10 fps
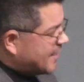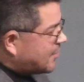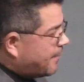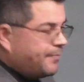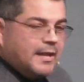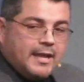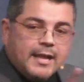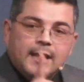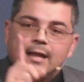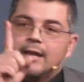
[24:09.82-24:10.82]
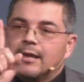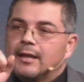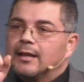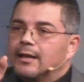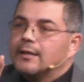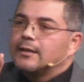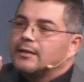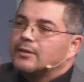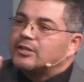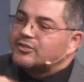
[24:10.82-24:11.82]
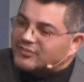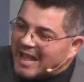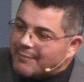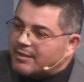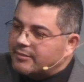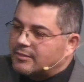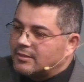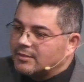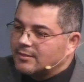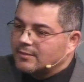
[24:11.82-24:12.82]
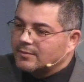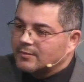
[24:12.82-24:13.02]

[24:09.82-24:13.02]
Isn't that something? The Sabbath